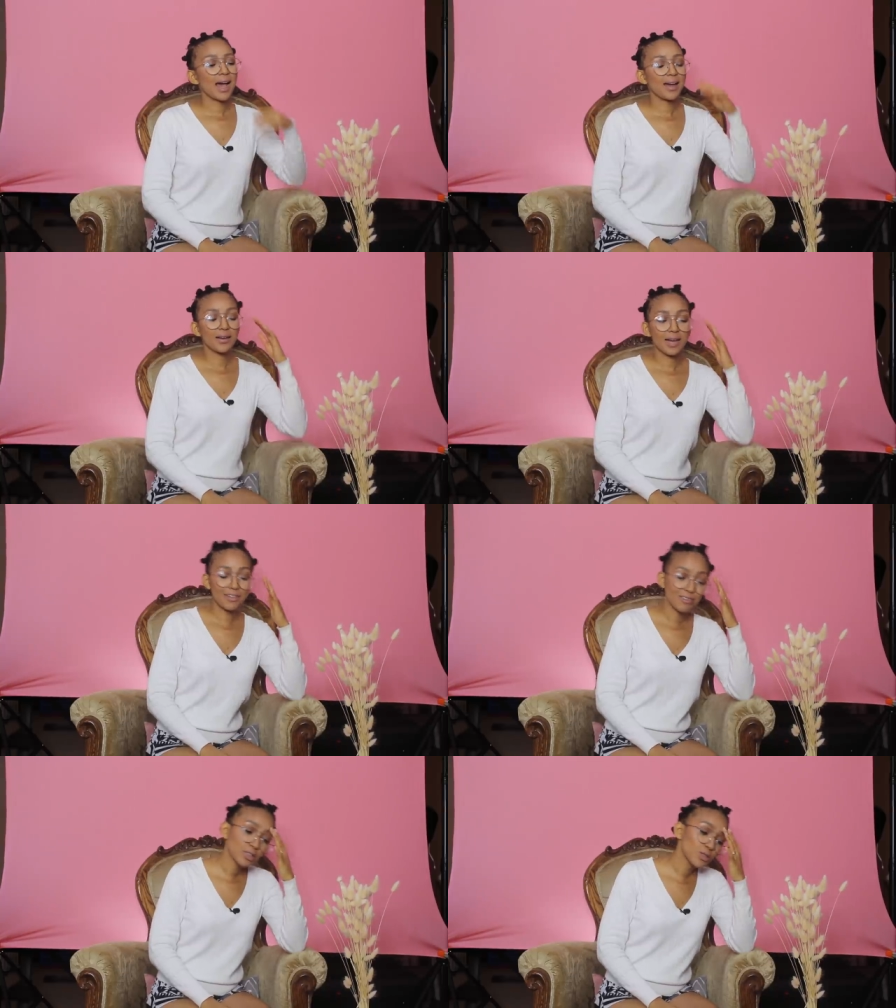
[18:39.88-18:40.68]
Uh,
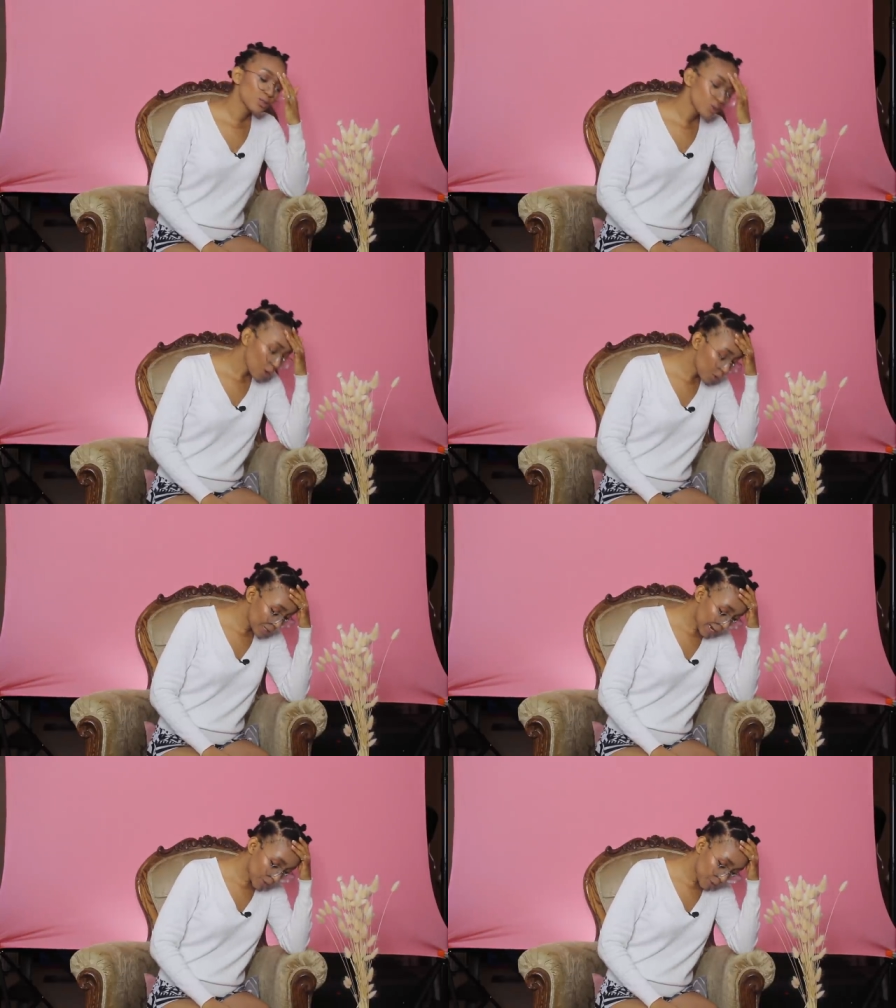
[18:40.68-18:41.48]
I felt so
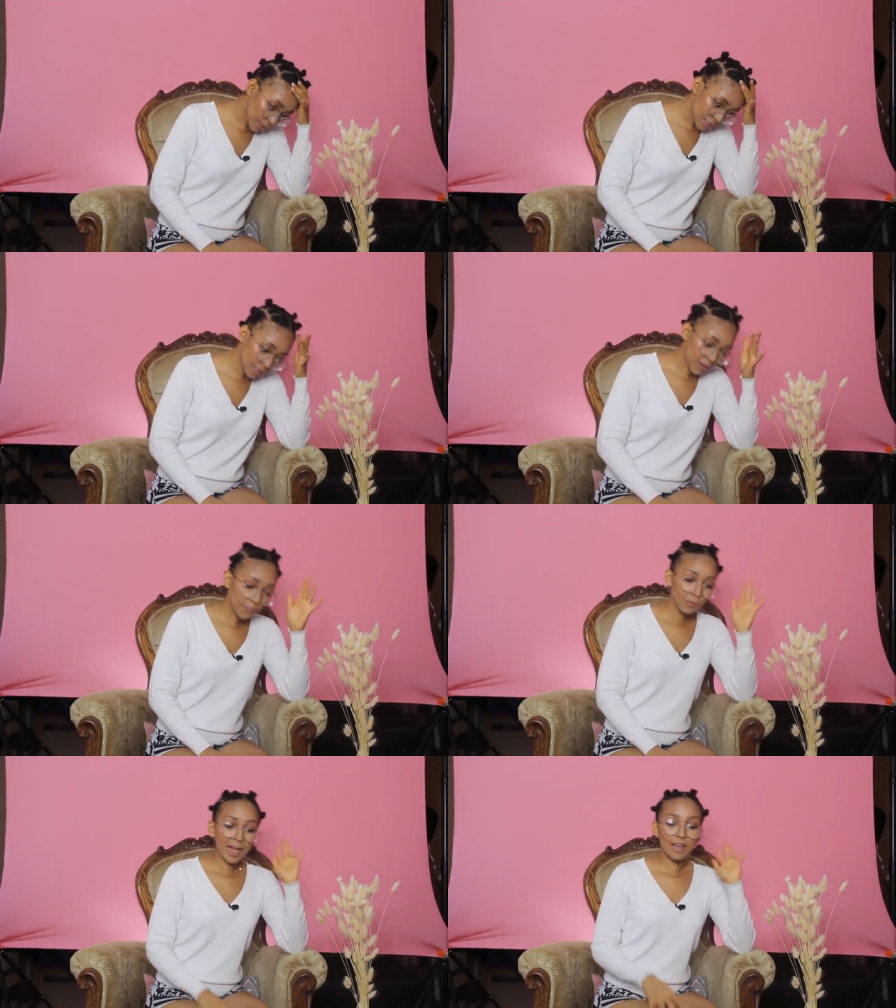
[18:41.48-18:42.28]
inadequate.
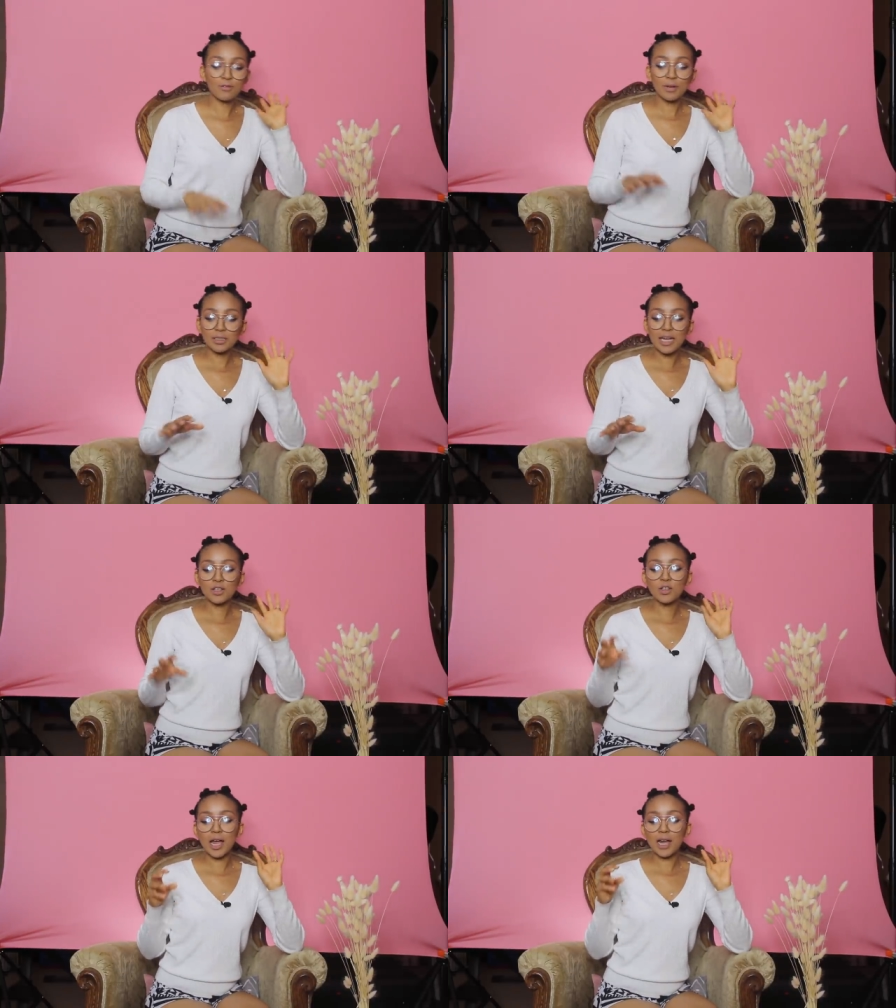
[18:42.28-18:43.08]
I felt
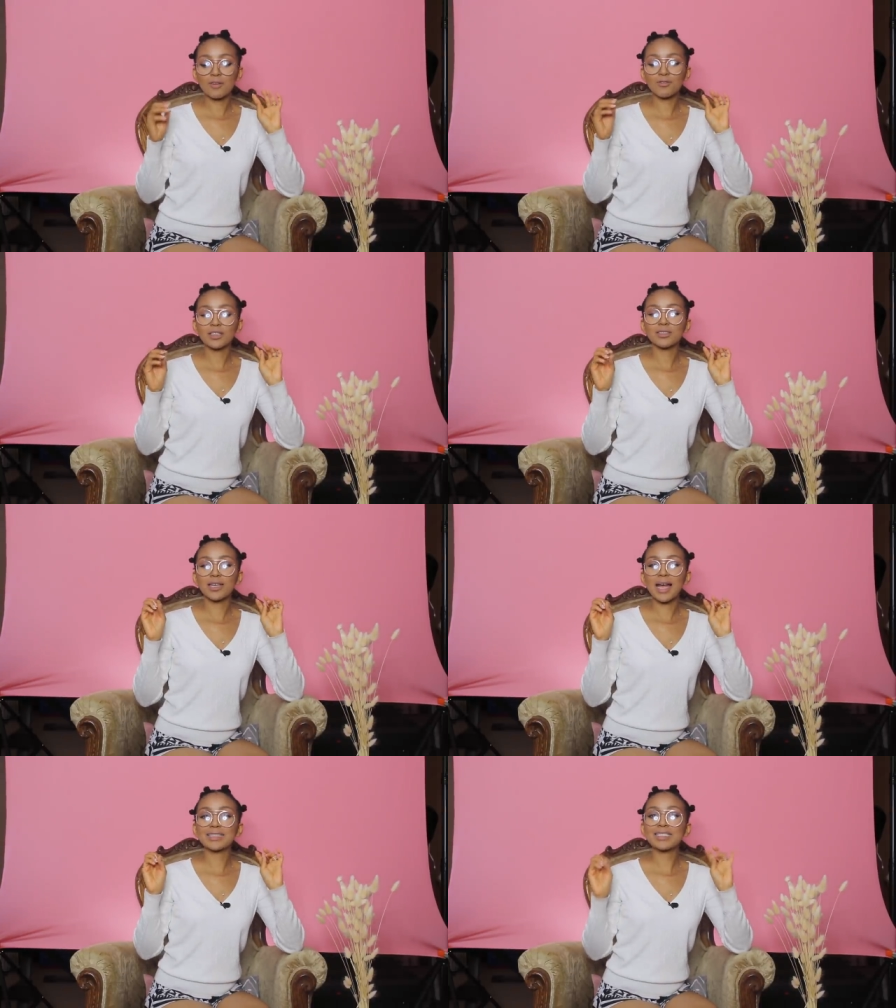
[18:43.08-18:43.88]
and, and I felt
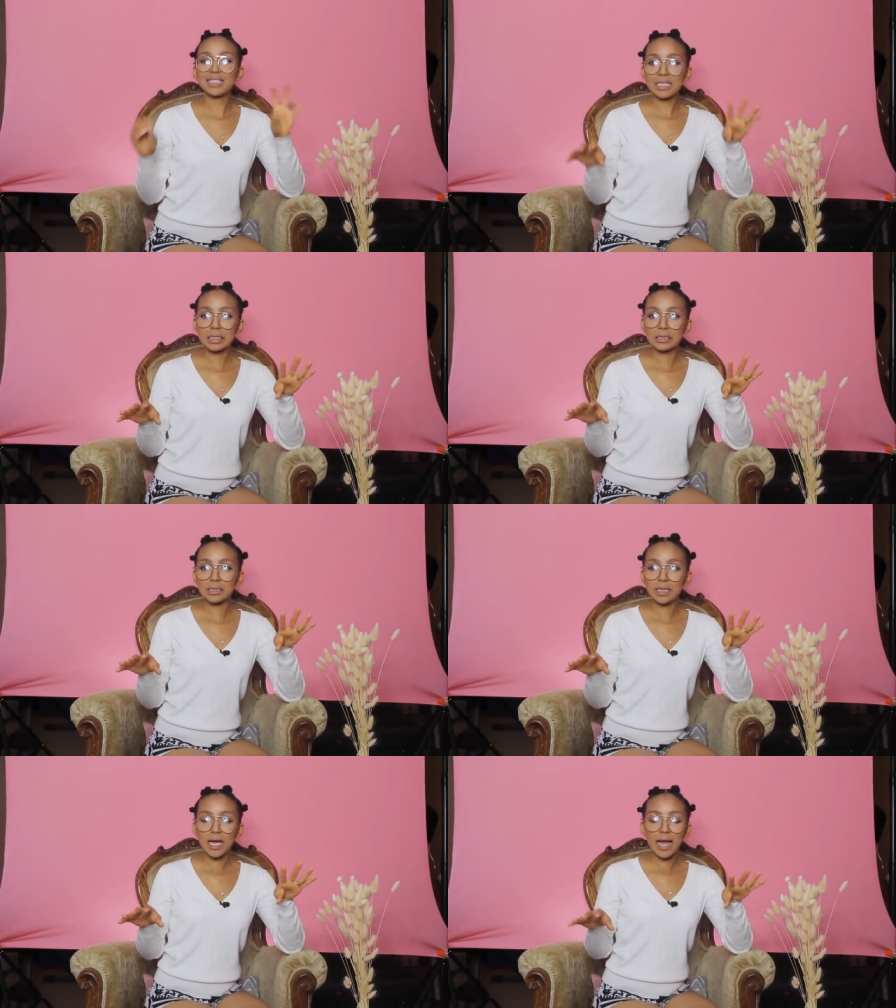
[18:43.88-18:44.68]
unseen.